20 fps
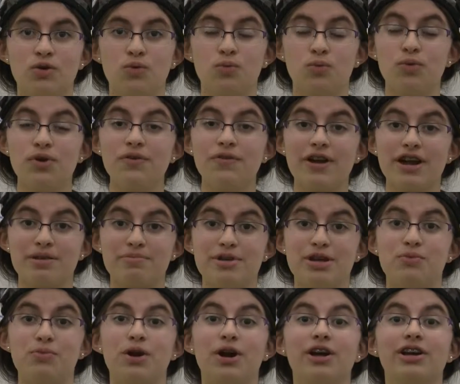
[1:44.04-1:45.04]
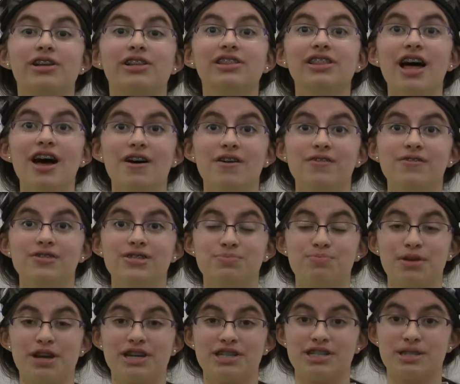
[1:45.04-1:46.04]
We recommend wearing gloves
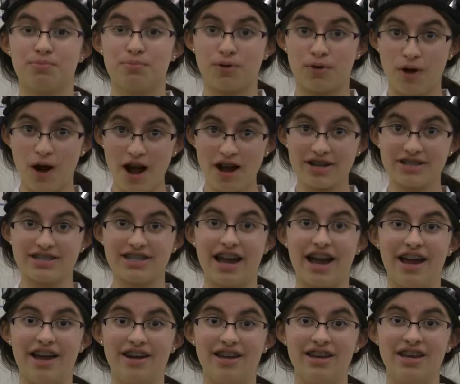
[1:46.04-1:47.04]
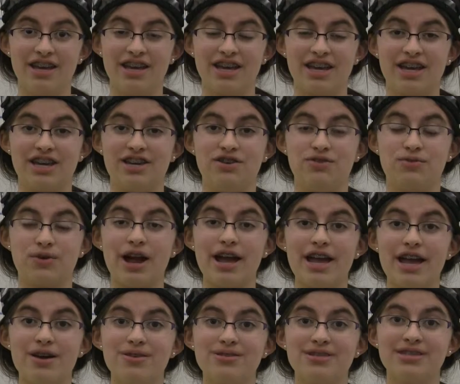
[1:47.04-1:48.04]
because the peroxide can
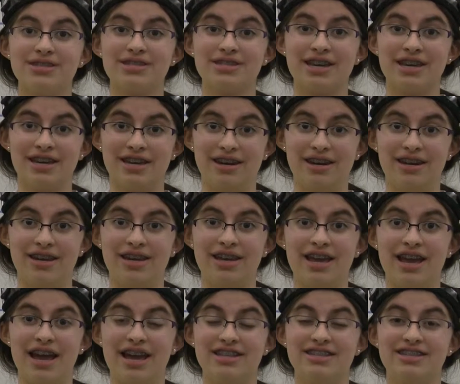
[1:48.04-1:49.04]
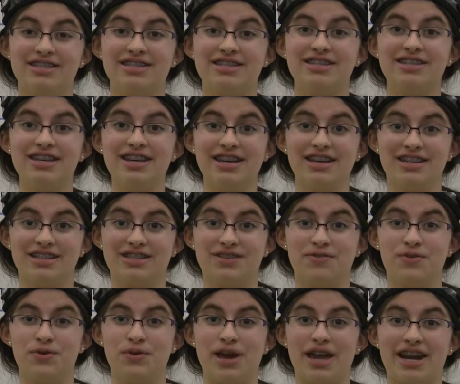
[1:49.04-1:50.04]
dry out skin and stings
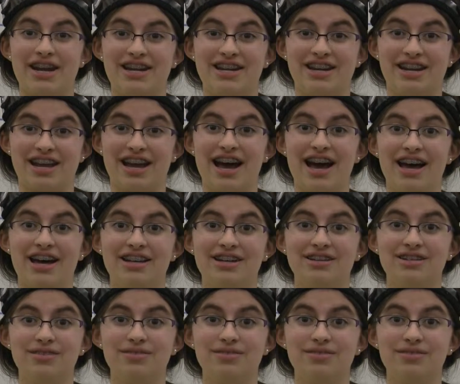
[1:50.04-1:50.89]
if you get it in a cut.